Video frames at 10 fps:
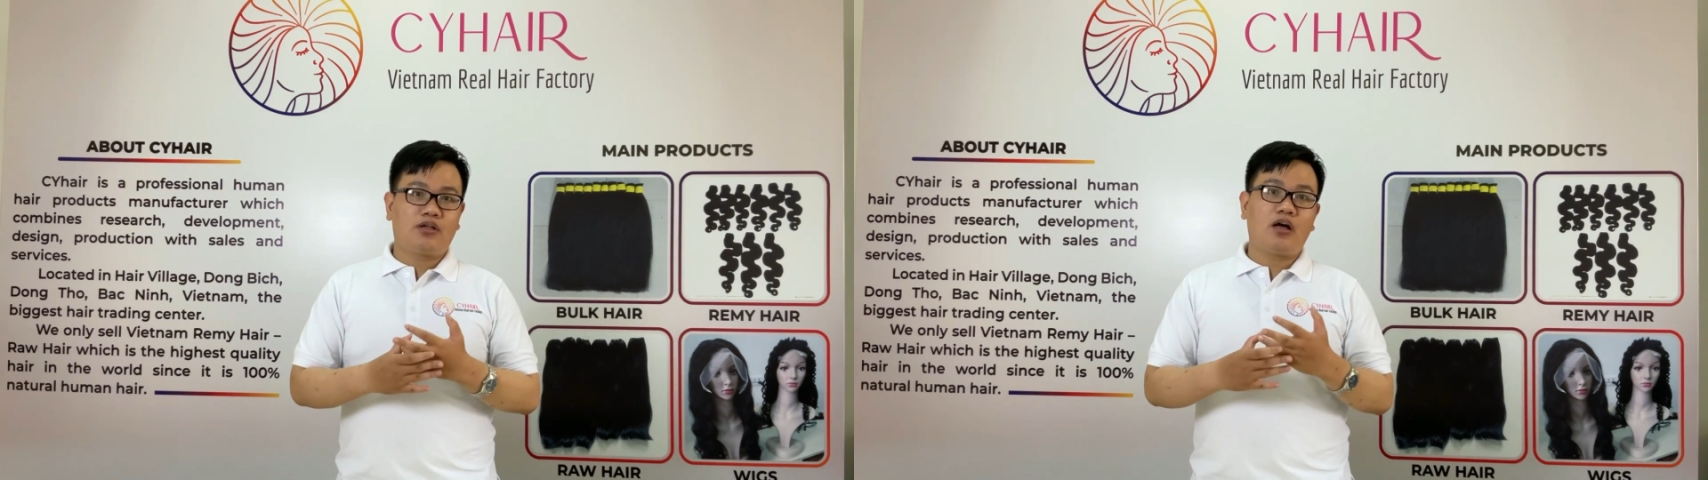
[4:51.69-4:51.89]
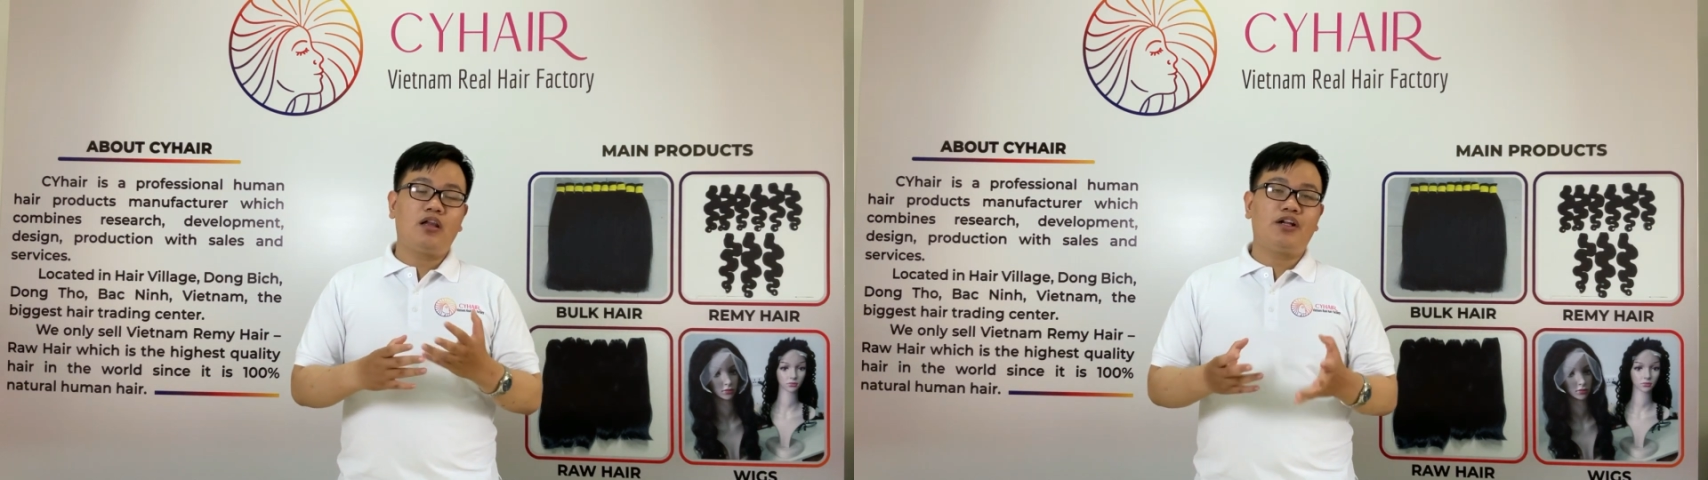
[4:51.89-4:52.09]

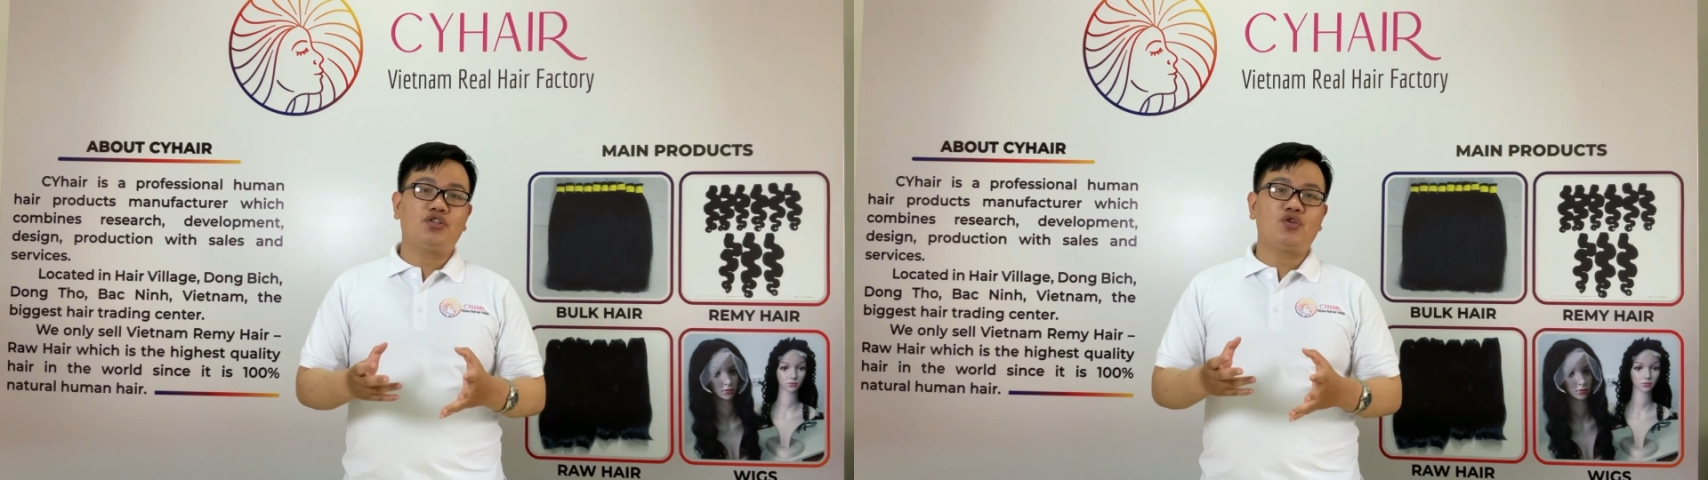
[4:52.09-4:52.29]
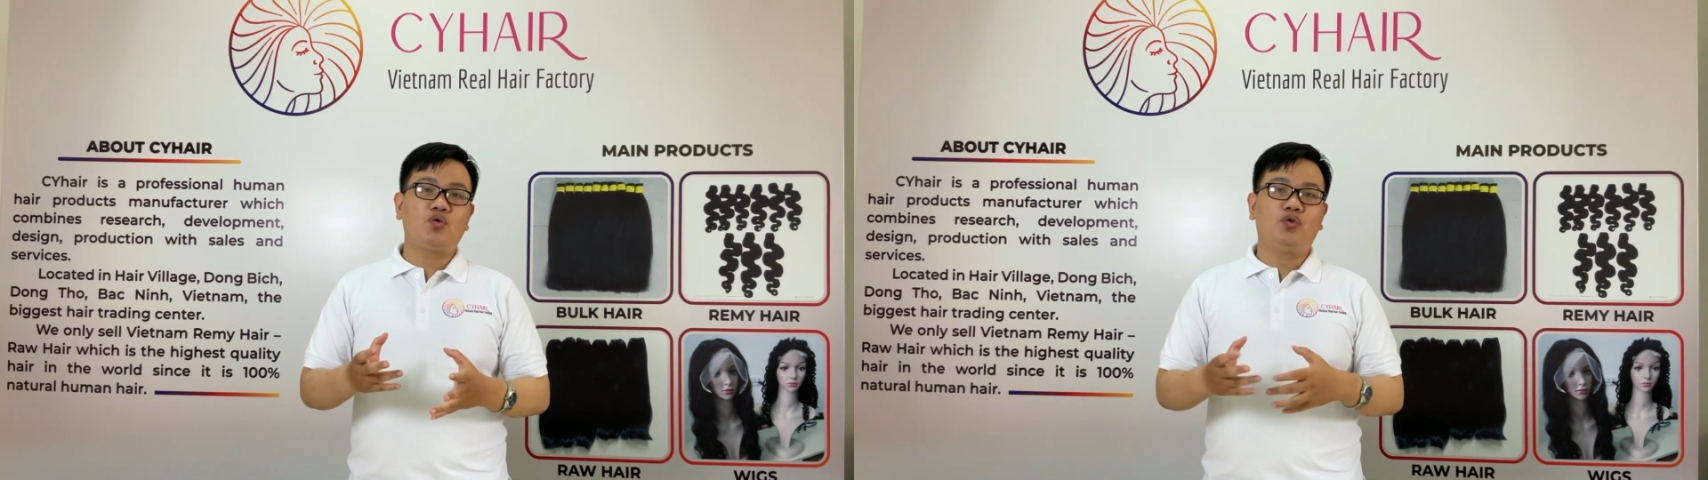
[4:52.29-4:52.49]
curling
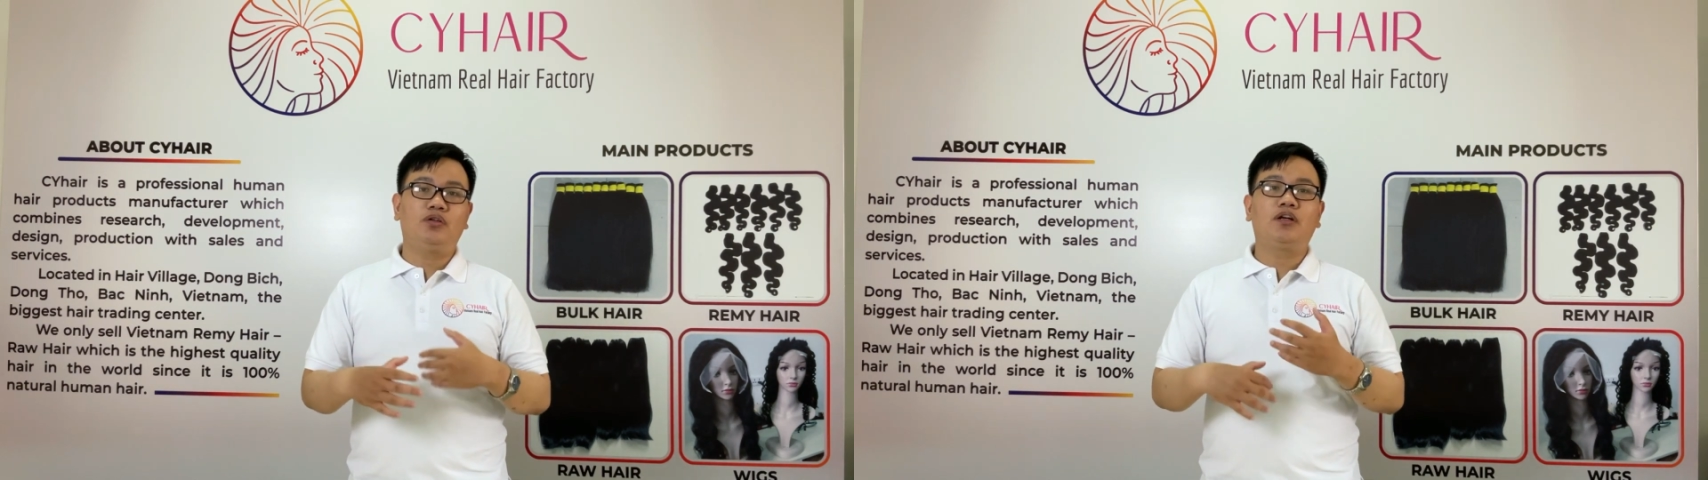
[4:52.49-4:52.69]
tool,